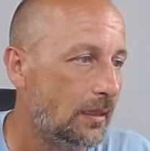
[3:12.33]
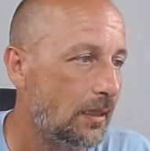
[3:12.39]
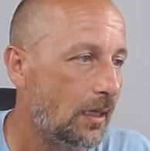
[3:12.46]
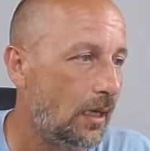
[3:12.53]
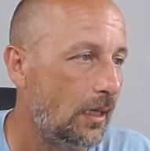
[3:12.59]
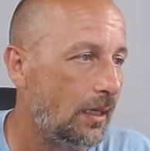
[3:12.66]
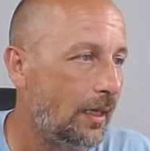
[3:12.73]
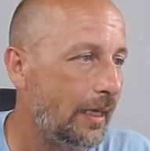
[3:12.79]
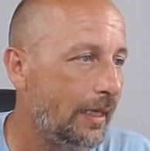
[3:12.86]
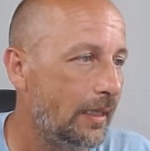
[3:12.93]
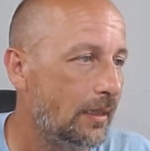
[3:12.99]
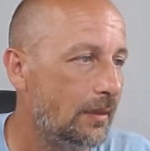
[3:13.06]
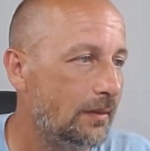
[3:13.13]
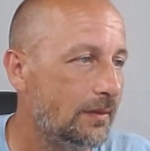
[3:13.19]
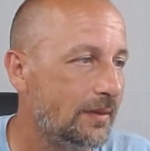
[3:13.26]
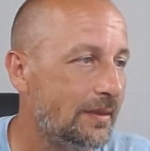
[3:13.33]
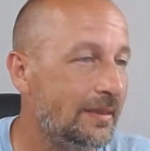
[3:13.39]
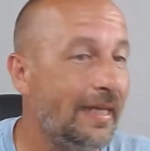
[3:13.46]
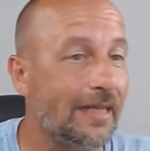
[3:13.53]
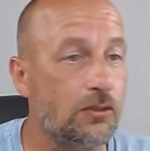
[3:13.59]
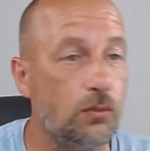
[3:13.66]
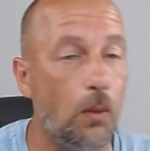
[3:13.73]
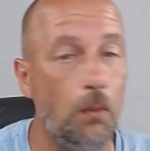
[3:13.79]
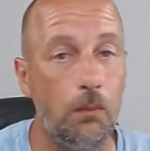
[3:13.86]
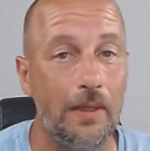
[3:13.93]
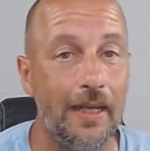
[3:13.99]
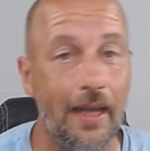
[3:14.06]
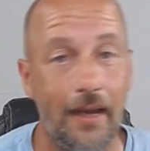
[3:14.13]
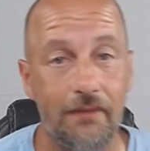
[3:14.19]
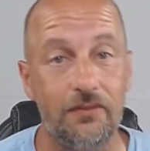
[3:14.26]
All right, next one we
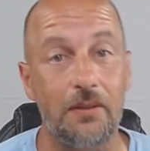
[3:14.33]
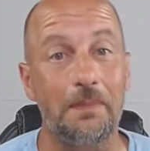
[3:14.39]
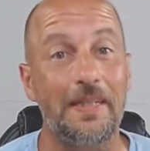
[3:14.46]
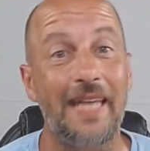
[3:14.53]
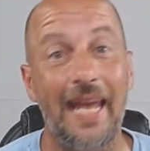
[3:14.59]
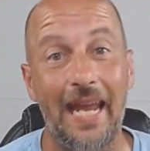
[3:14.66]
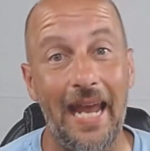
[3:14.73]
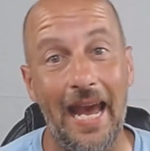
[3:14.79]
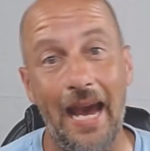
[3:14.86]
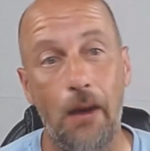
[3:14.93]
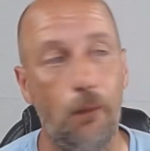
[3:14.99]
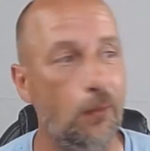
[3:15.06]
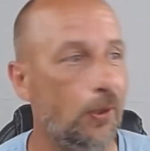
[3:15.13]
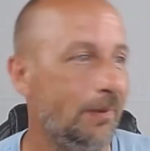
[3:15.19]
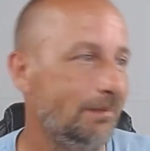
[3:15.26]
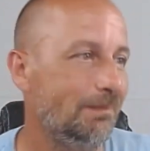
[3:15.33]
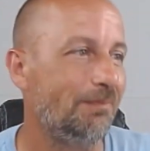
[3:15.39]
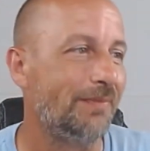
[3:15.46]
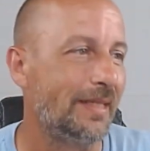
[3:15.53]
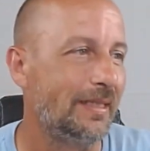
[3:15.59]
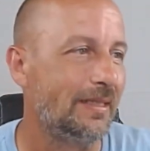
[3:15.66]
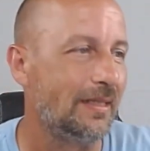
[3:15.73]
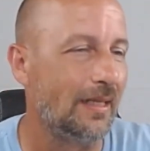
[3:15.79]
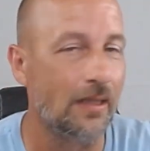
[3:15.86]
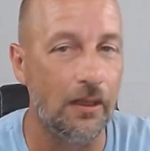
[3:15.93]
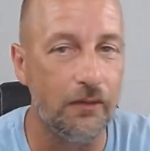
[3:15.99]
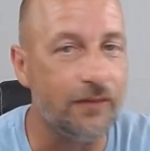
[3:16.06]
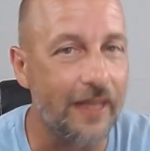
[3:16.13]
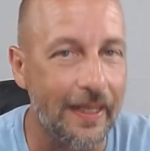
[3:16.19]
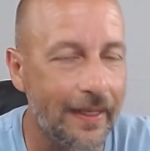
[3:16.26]
got from Kay Atwood. I
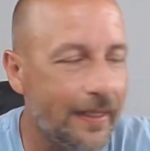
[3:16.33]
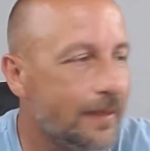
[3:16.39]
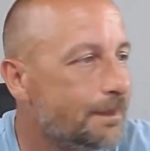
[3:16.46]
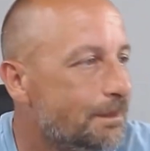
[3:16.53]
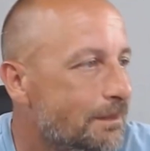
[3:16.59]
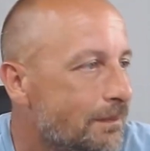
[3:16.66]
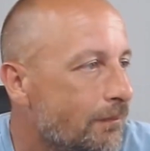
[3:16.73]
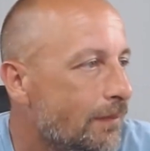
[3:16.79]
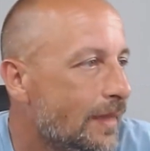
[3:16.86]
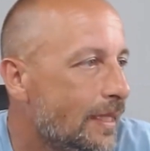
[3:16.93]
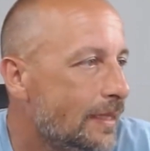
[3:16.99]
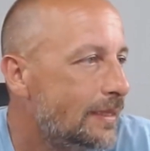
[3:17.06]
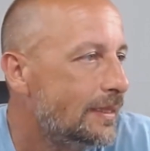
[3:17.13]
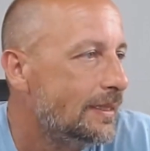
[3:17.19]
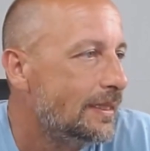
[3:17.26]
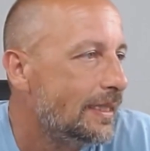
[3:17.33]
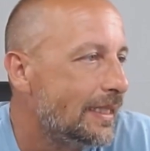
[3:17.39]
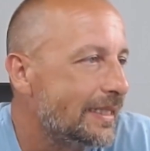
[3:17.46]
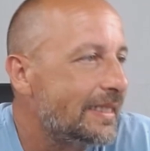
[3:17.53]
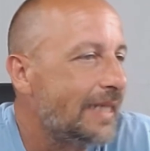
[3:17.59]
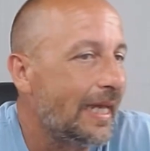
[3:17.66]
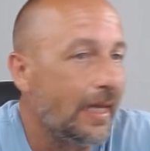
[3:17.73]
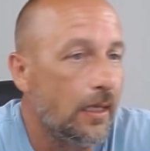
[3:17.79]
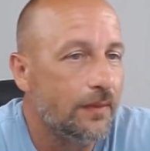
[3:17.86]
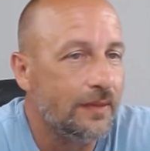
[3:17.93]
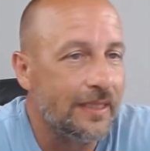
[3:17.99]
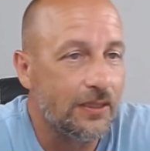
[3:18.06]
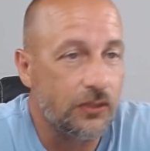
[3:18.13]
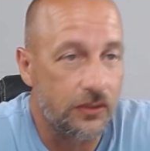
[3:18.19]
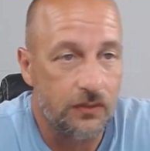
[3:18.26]
love Kay.
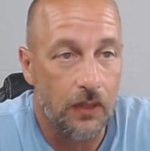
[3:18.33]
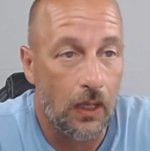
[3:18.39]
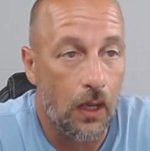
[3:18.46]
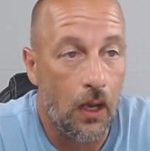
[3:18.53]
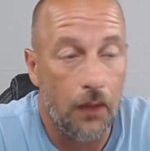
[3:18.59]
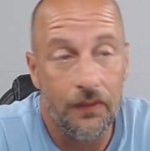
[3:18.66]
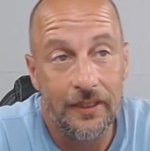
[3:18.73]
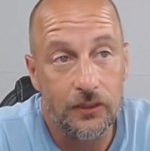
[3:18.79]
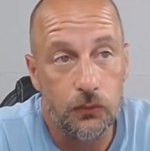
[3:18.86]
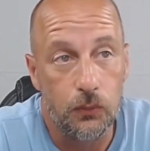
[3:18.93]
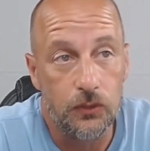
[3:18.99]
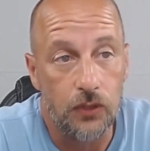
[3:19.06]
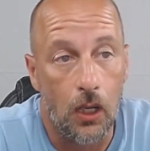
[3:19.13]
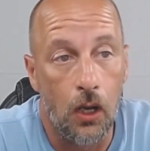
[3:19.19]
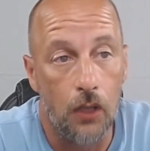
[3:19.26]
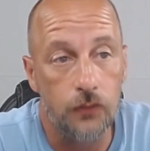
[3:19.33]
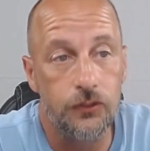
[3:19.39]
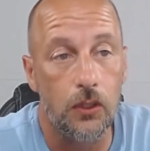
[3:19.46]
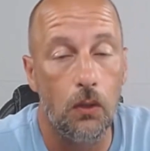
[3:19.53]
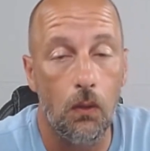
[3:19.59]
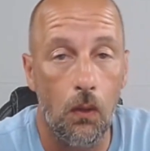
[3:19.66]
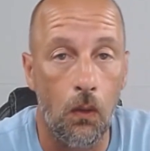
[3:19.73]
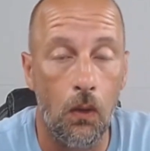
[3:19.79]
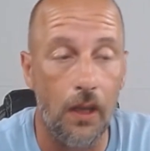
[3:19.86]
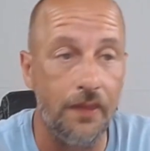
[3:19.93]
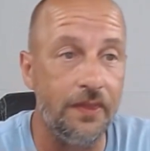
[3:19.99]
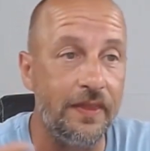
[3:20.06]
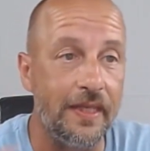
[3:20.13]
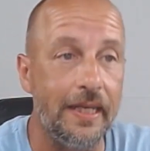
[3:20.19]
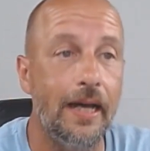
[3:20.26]
This was also
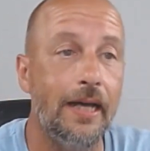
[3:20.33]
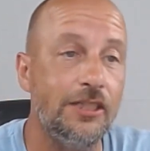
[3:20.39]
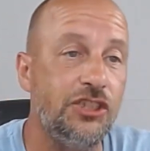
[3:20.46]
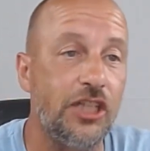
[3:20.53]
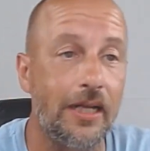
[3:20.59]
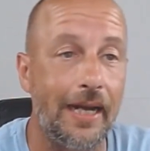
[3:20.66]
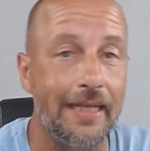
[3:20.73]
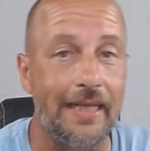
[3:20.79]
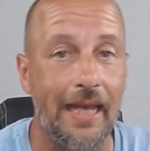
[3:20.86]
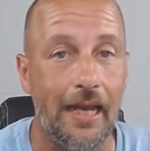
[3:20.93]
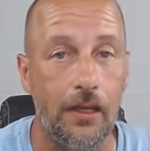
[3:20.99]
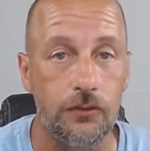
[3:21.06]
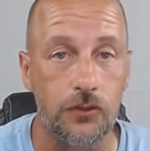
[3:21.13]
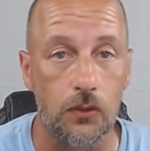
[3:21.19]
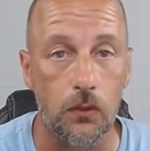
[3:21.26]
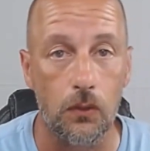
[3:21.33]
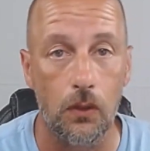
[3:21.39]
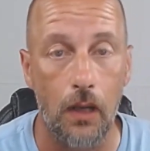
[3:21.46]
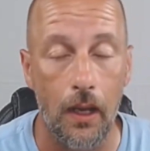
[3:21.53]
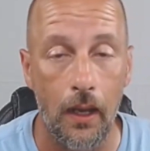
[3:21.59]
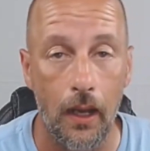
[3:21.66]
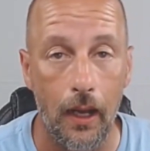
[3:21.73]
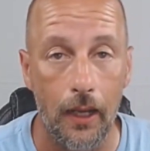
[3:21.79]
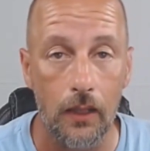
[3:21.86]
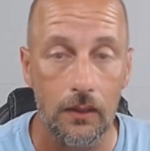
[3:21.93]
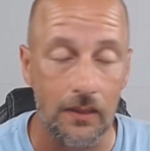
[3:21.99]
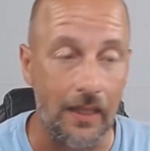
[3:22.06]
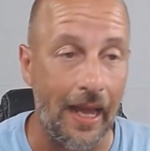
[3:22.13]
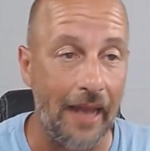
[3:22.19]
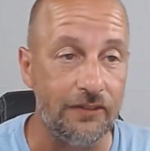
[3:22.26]
on the Jedi Council
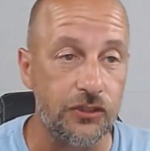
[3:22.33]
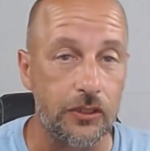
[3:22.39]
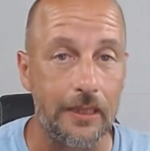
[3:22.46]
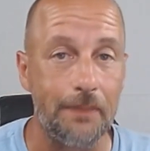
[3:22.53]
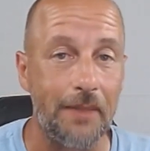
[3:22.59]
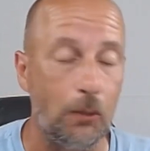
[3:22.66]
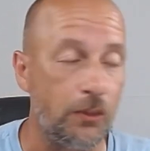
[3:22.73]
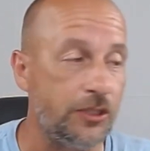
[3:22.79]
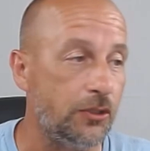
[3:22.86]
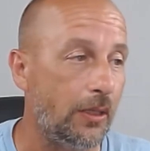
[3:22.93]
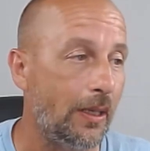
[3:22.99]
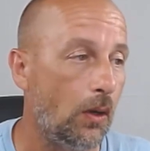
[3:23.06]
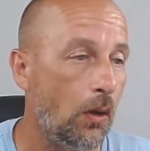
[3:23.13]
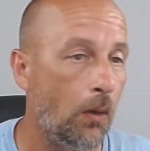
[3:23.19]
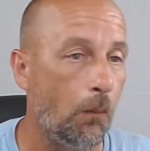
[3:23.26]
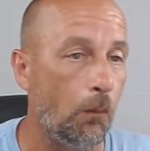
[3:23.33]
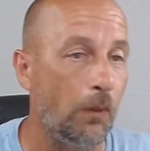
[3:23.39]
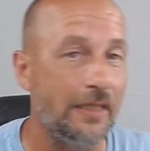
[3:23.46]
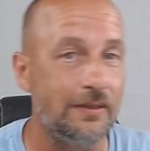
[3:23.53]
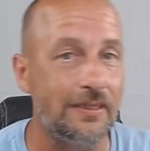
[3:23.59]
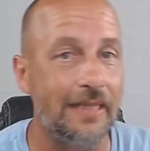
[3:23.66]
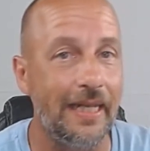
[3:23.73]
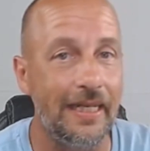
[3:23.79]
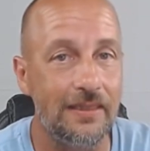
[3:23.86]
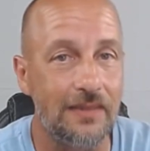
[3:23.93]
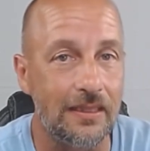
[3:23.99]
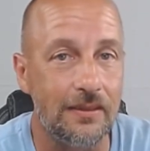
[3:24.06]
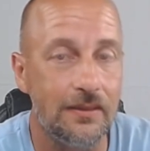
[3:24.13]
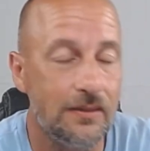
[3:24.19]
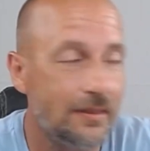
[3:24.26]
live stream that we do on Wednesdays
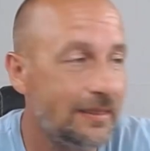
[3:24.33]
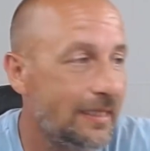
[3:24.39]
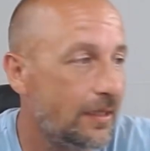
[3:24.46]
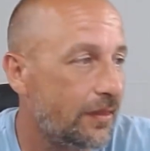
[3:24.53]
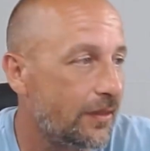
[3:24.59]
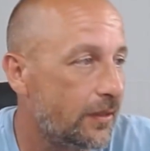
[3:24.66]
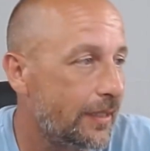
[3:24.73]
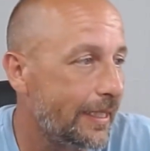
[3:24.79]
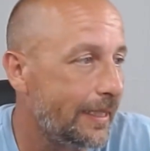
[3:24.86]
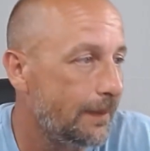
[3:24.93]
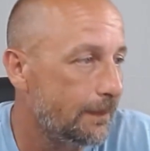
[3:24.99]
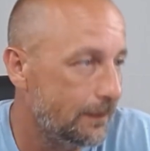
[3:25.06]
at 10:30.